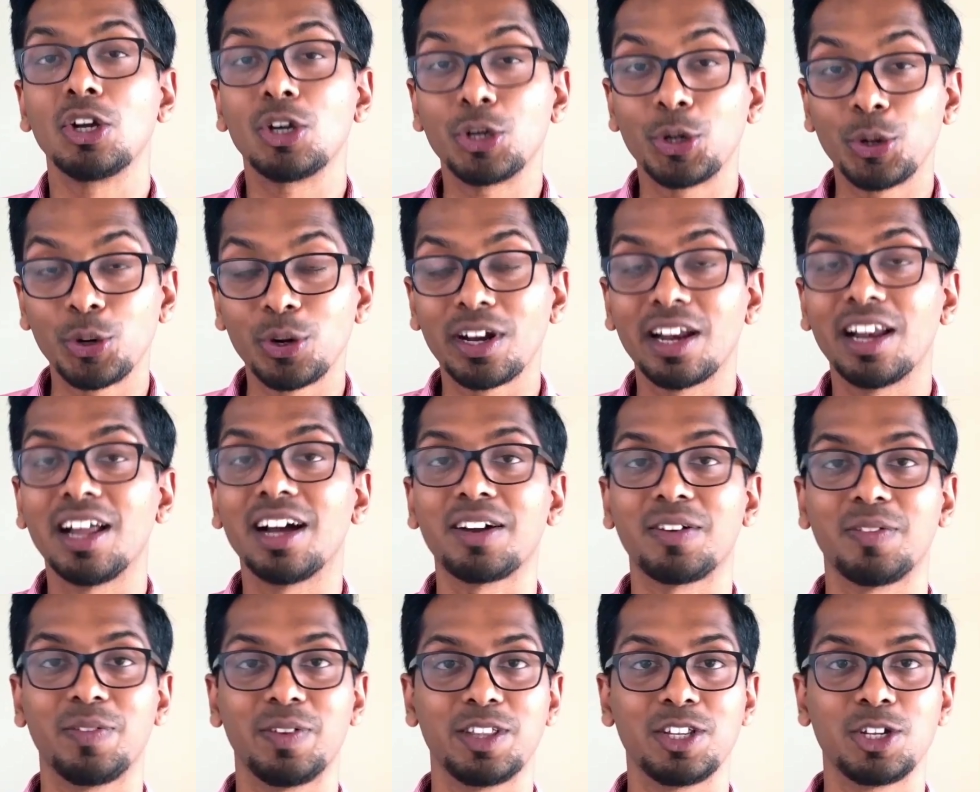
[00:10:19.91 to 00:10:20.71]
Good
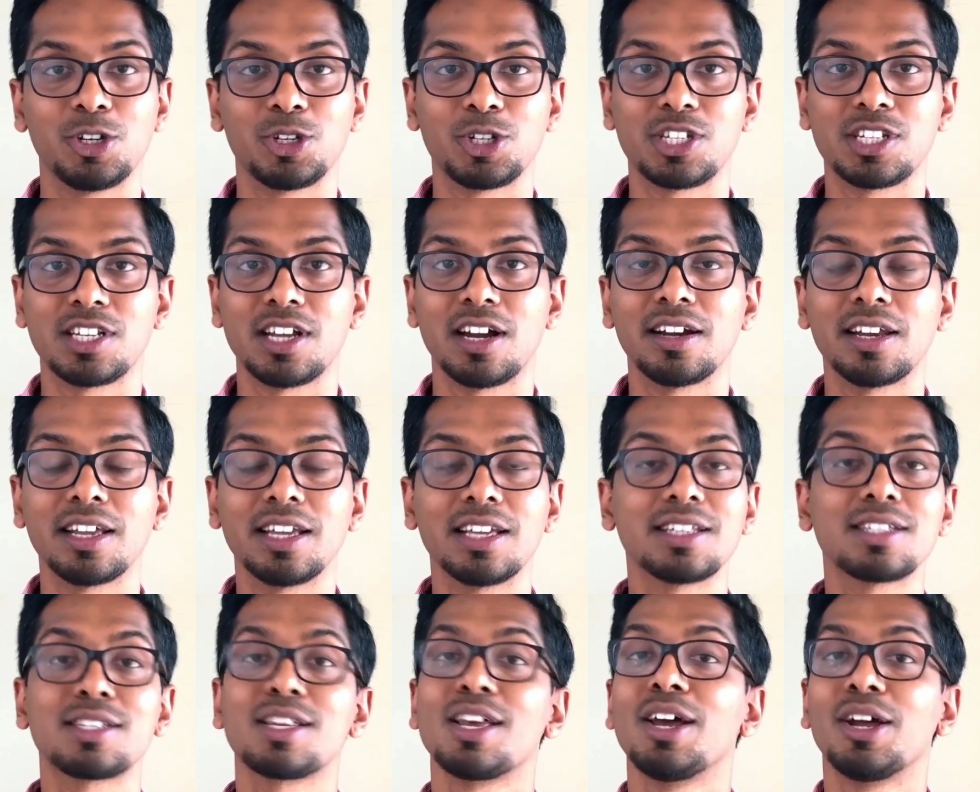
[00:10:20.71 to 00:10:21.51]
luck with your
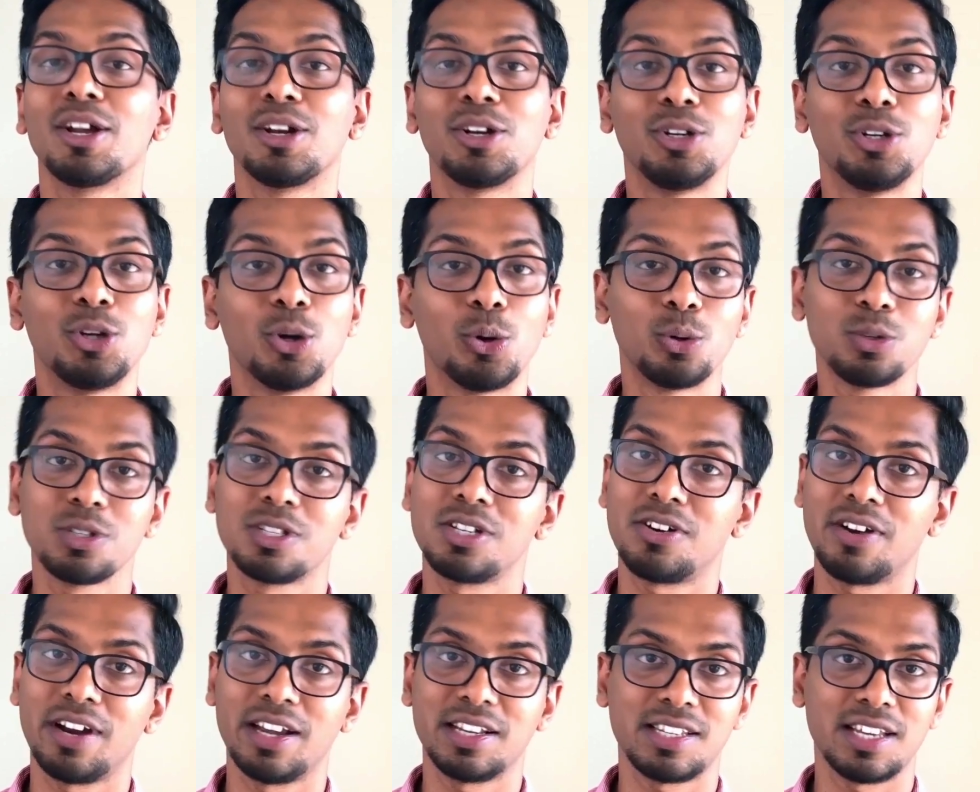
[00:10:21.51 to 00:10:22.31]
studies. Don't
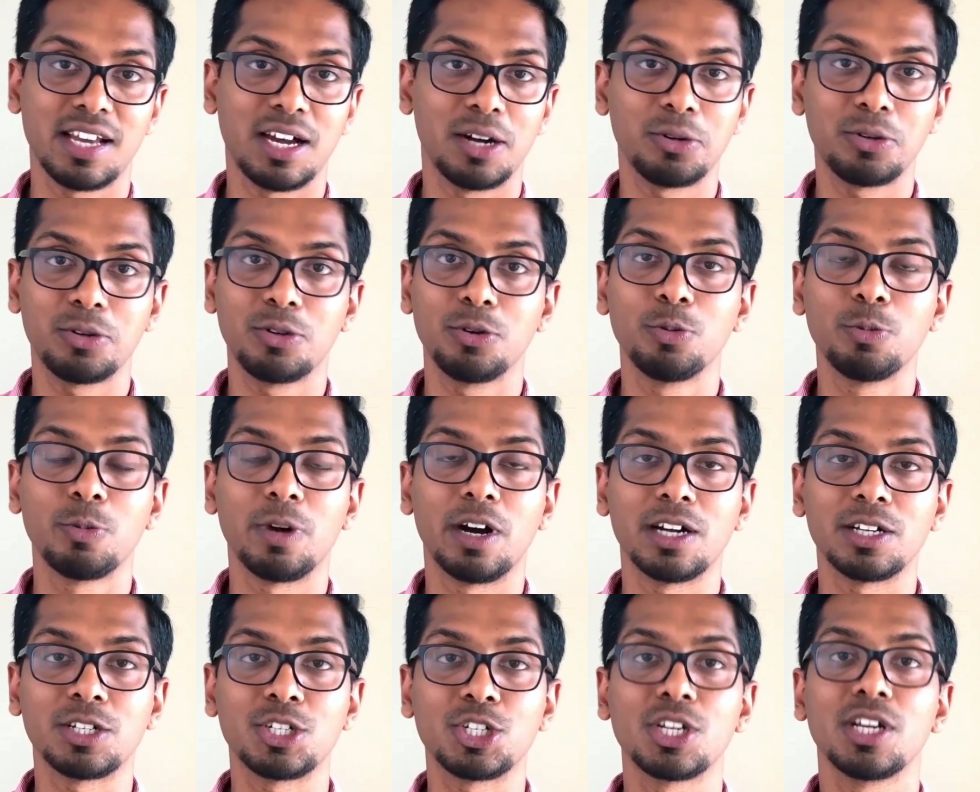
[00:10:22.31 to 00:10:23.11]
stress out too
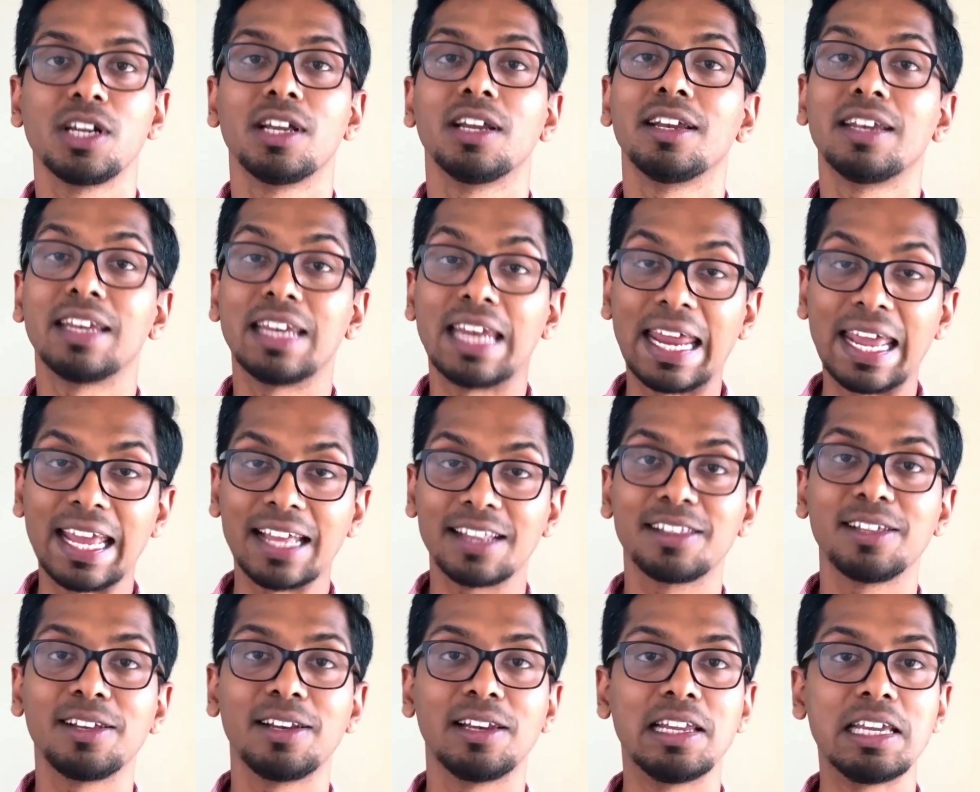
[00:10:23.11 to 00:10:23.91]
much.
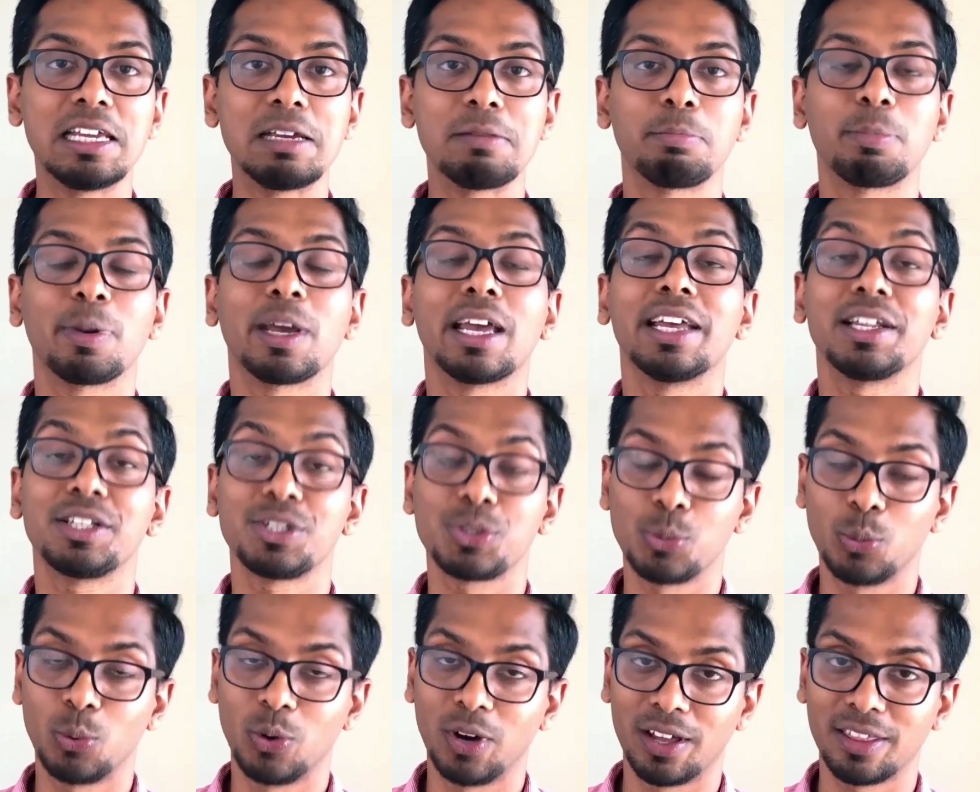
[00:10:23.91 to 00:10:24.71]
Take the leap.
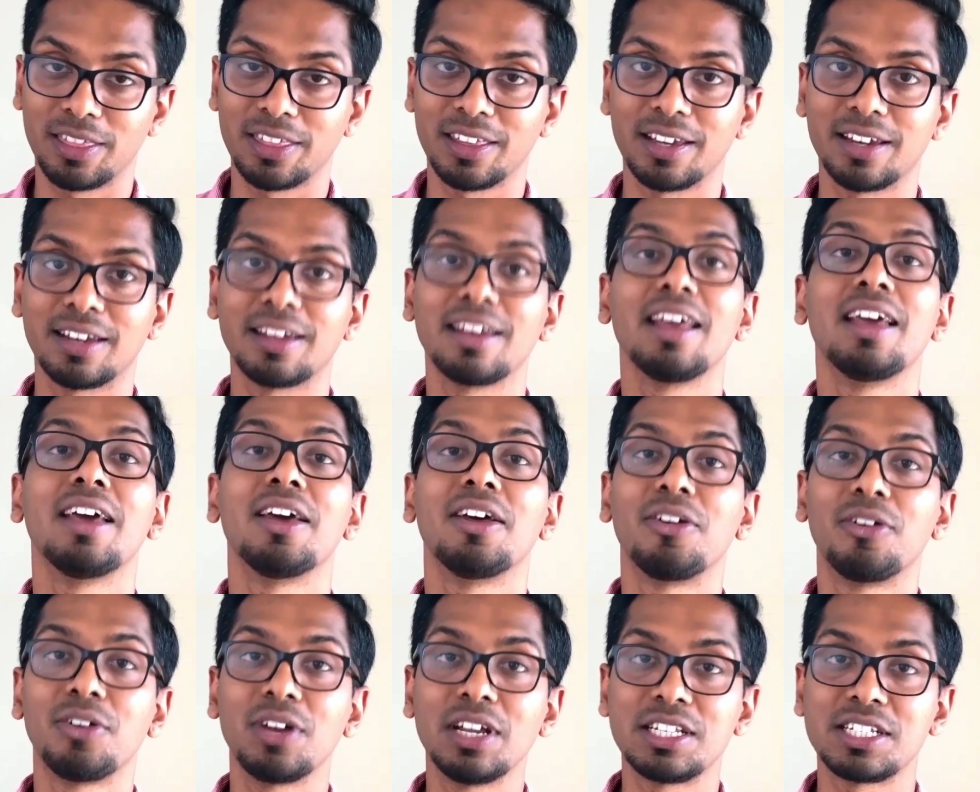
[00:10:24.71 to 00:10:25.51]
It's worth it.
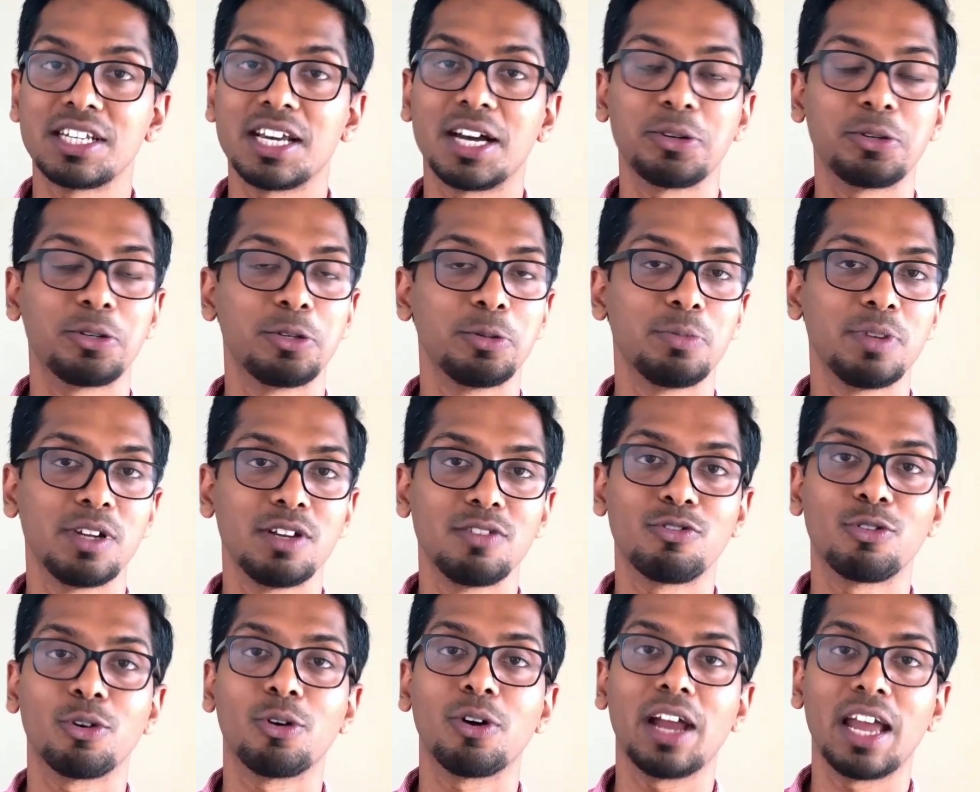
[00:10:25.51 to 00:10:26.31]
Reach out to
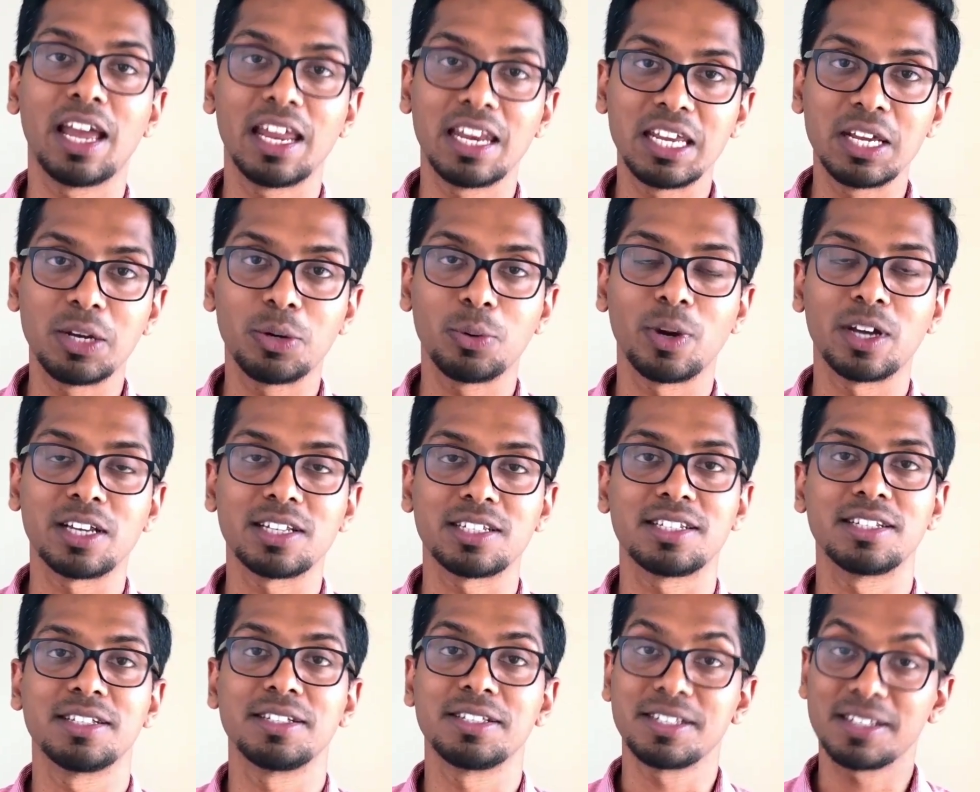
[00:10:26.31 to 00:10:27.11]
me for any
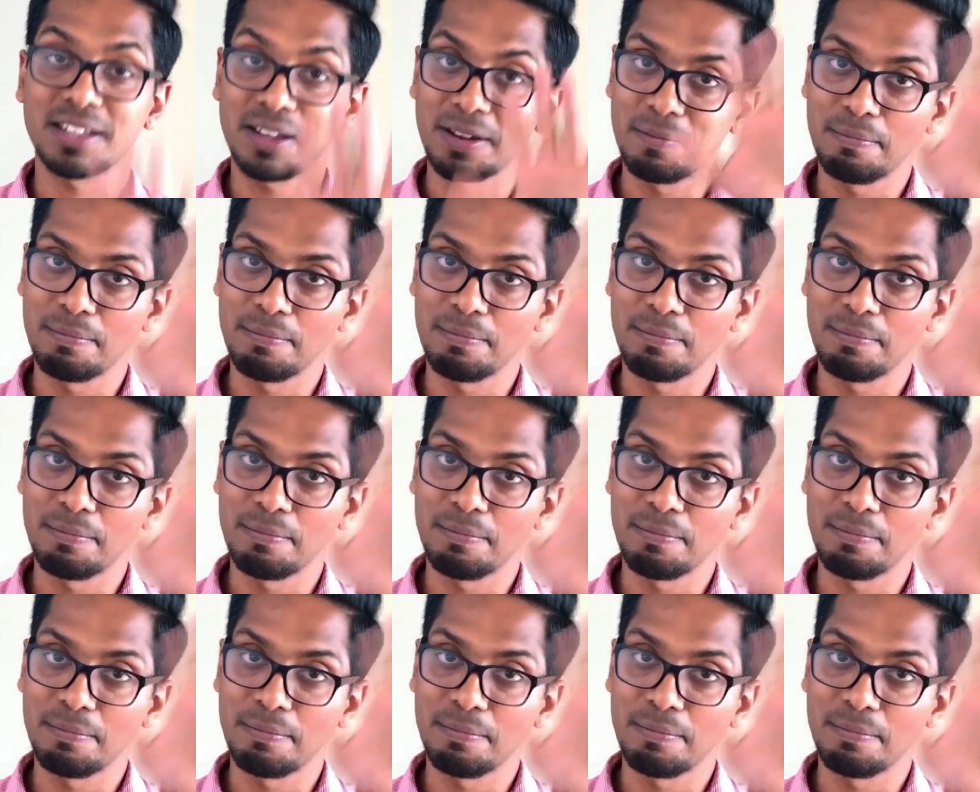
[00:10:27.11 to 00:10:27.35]
questions.